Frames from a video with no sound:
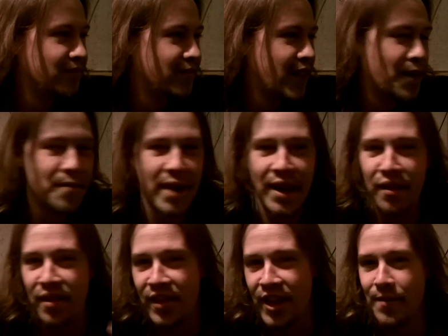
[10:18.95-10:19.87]
That
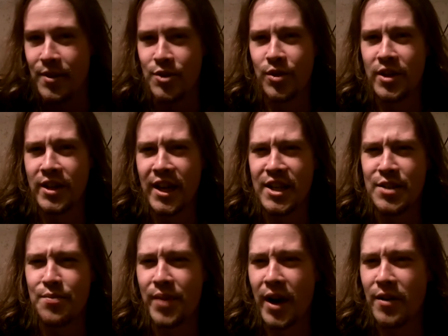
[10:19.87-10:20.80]
main theme is really nice
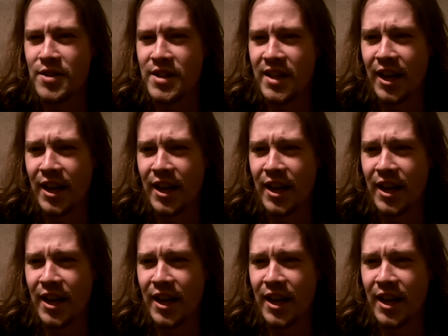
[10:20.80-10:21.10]
and bouncy.